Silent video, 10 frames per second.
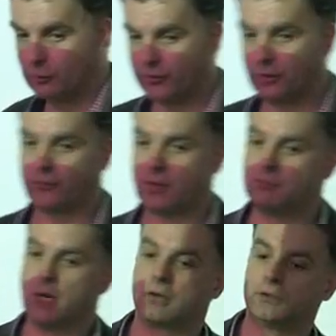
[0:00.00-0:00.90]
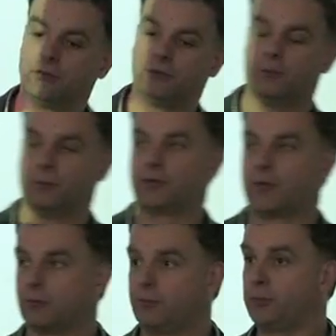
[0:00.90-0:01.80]
themselves, they're marketing
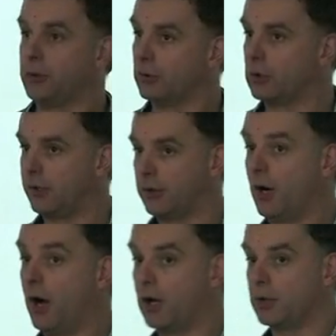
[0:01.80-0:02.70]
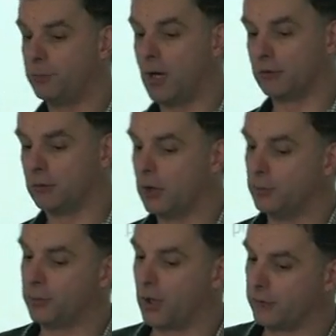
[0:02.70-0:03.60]
themselves purely on low
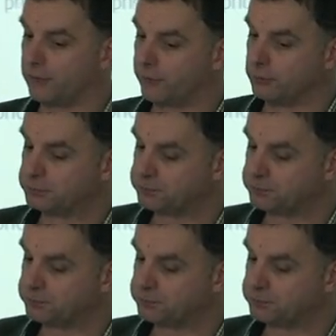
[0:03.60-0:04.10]
price.